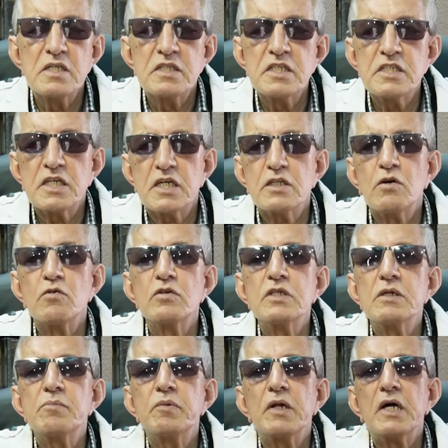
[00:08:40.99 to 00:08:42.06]
These can
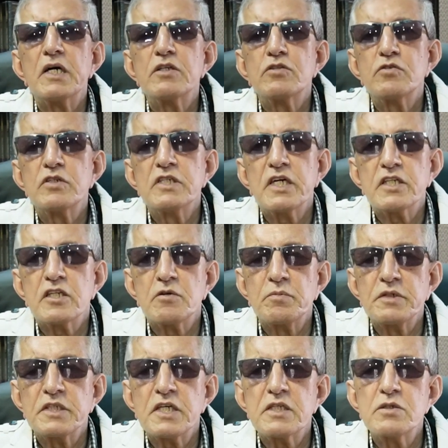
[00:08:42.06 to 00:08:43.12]
only apply to
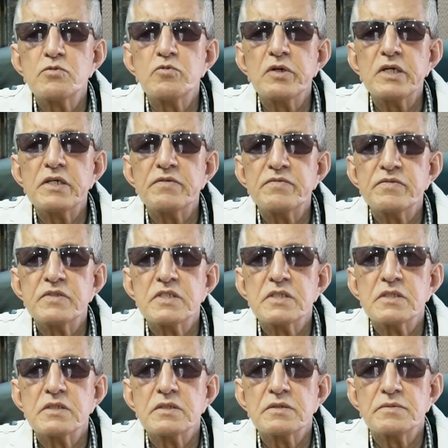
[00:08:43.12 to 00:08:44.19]
electromagnetic waves.